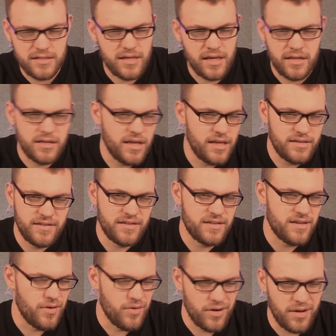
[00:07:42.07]
and this is
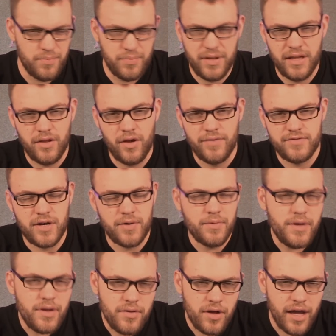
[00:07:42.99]
going completely off track, when
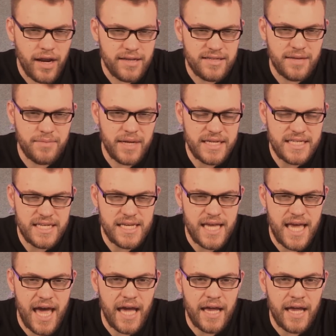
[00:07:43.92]
you look at a team like TK,